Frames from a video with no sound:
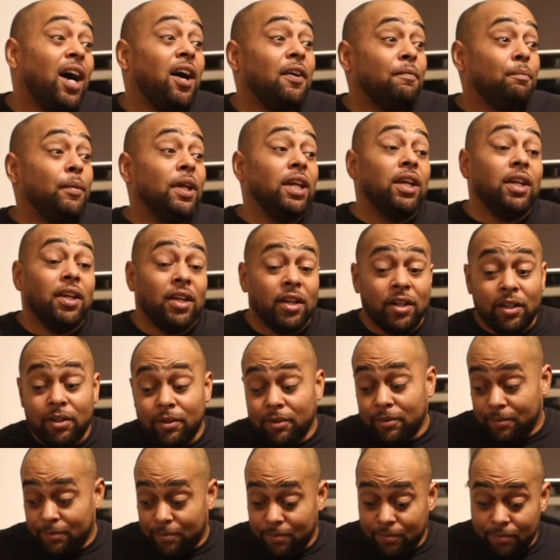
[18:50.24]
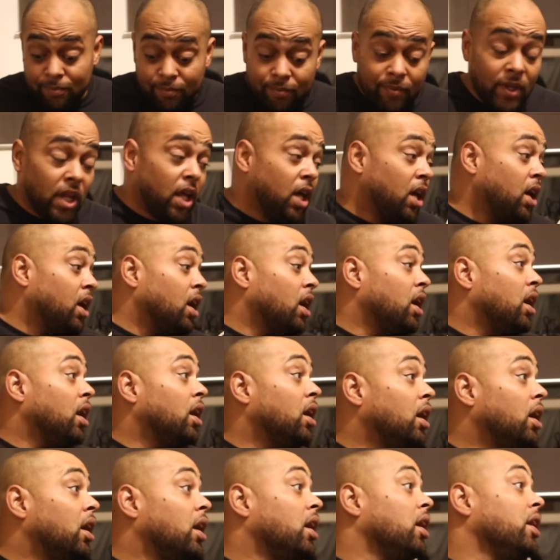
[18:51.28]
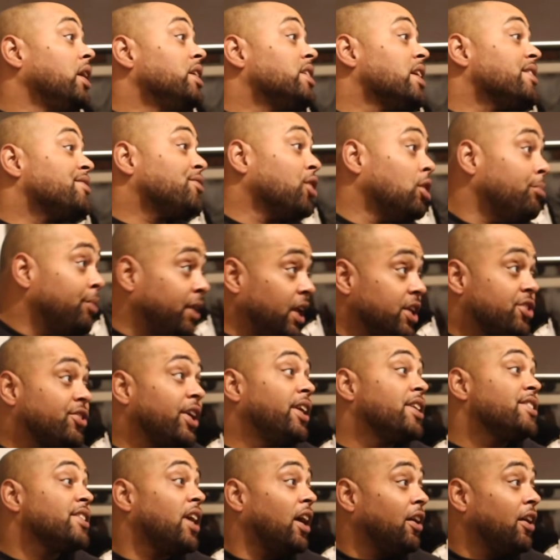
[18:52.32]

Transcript: out of me, yeah? He's had so many trainers